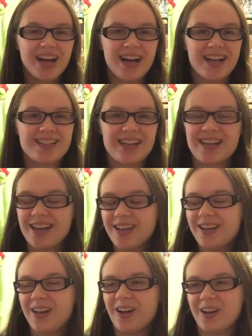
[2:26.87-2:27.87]
comes to him
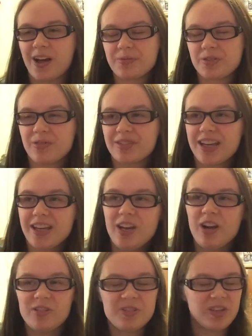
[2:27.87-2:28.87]
and is like, you
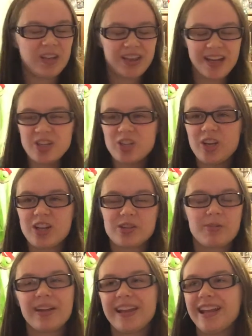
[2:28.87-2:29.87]
know, that she
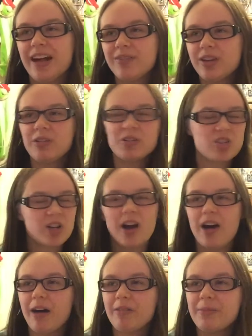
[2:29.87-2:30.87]
doesn't really love you, you should
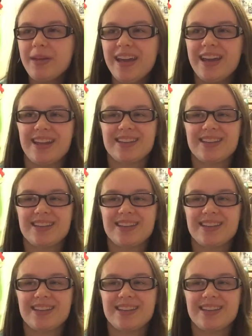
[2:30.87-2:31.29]
go out with me.